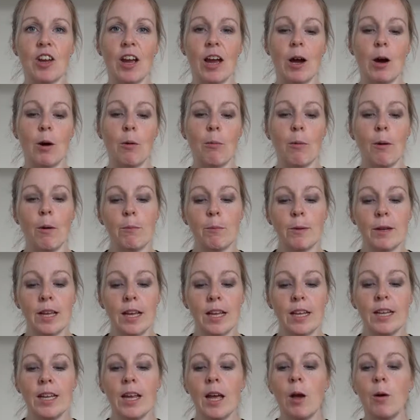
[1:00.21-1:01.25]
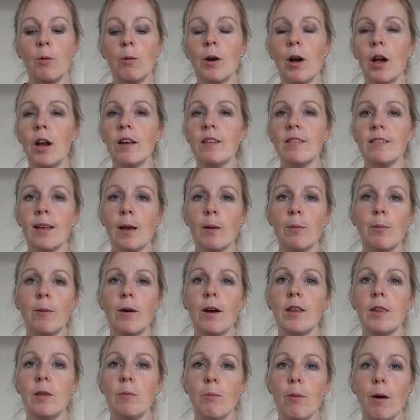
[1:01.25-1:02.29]
our pumpkin. We're going to
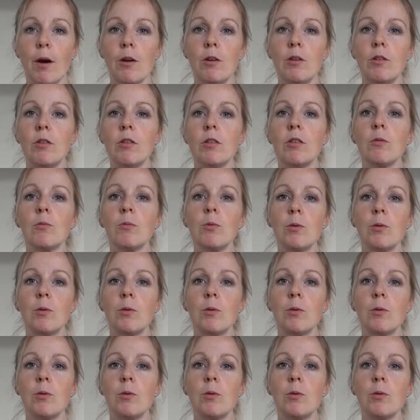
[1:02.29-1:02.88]
separate the both.